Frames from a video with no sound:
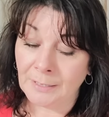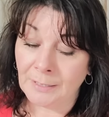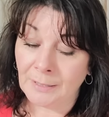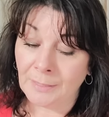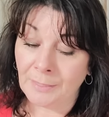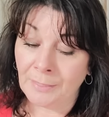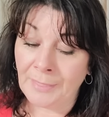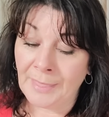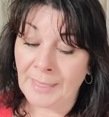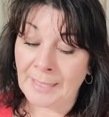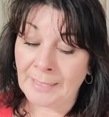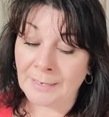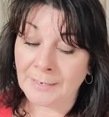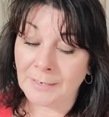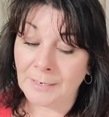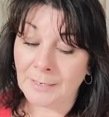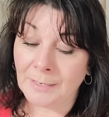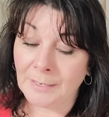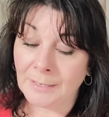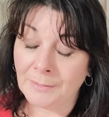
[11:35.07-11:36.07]
that
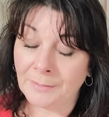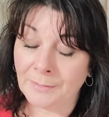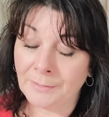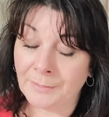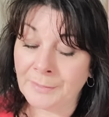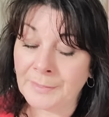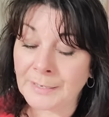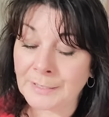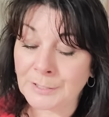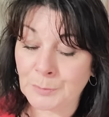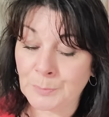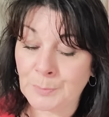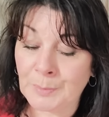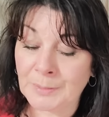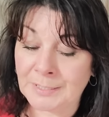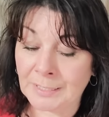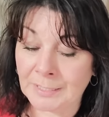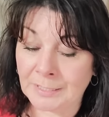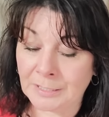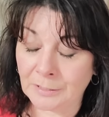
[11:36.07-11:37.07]
this
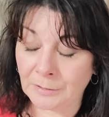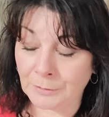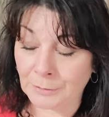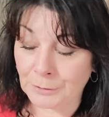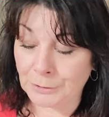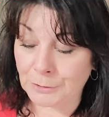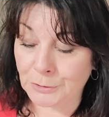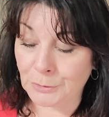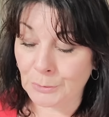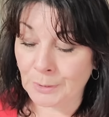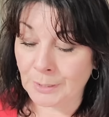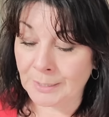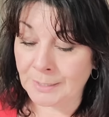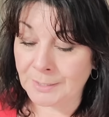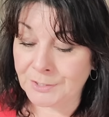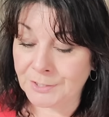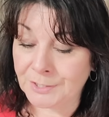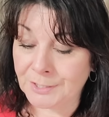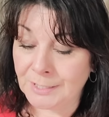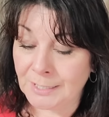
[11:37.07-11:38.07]
particular
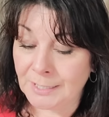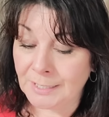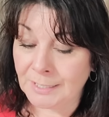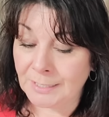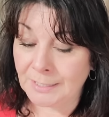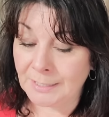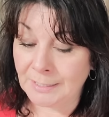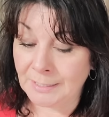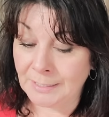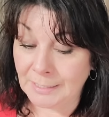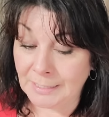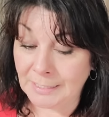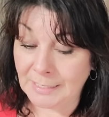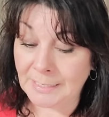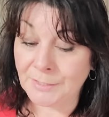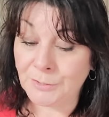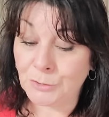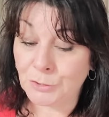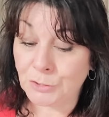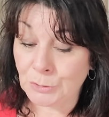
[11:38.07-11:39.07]
Taurus
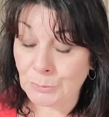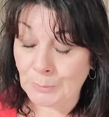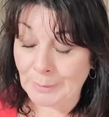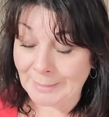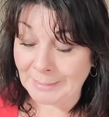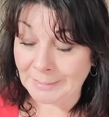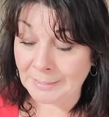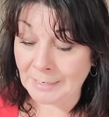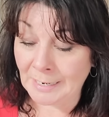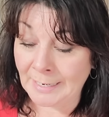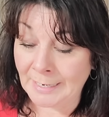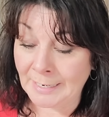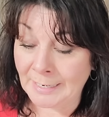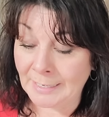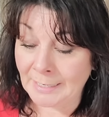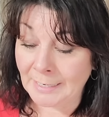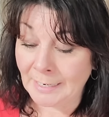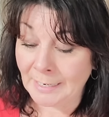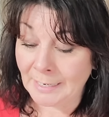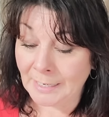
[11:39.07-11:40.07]
needs to
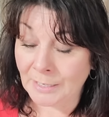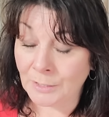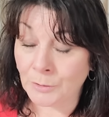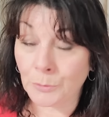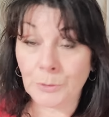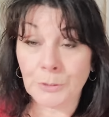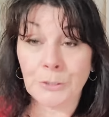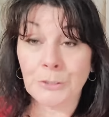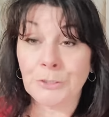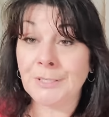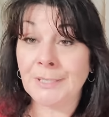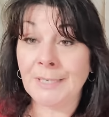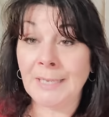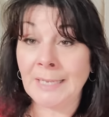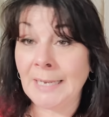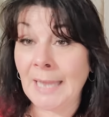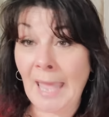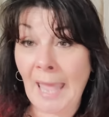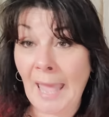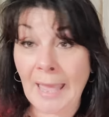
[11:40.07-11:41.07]
ignite in order to
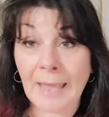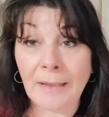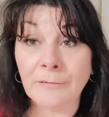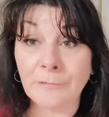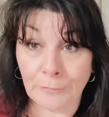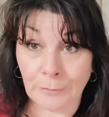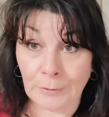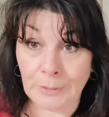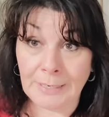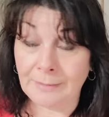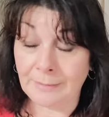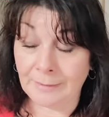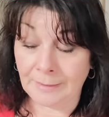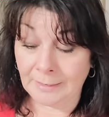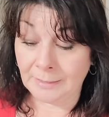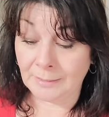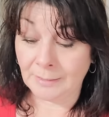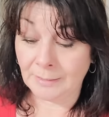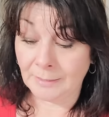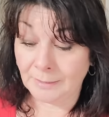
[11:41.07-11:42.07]
get
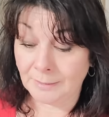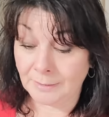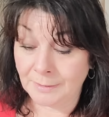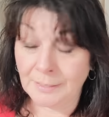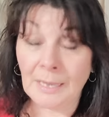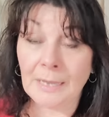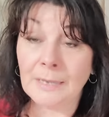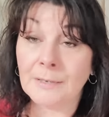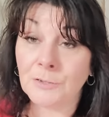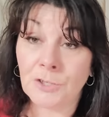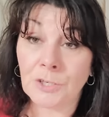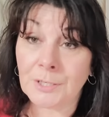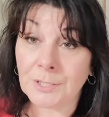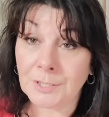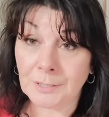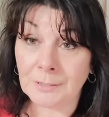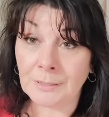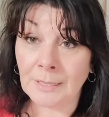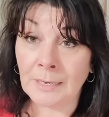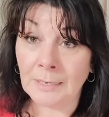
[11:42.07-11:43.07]
everything, not
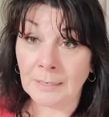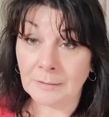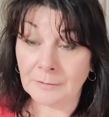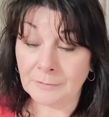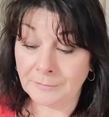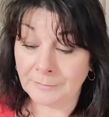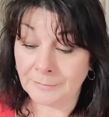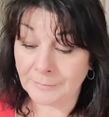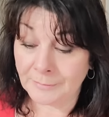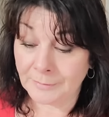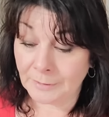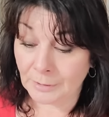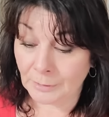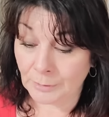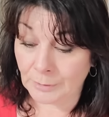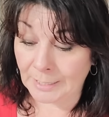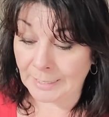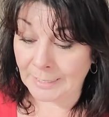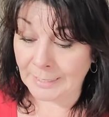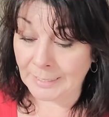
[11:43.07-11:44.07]
just love.
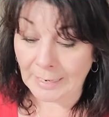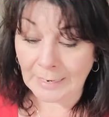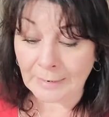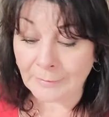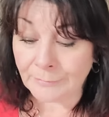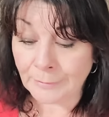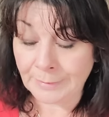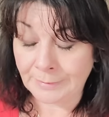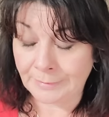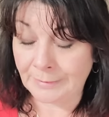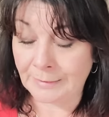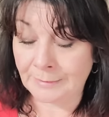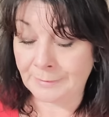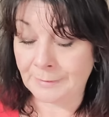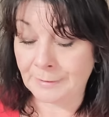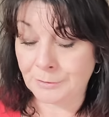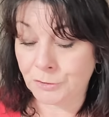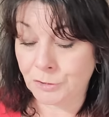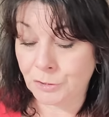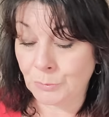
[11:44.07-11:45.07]
Okay, everything
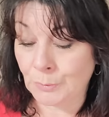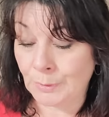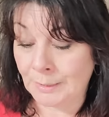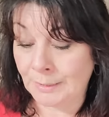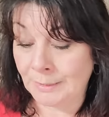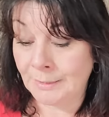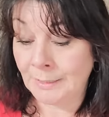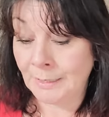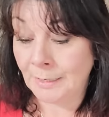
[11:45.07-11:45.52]
that you want,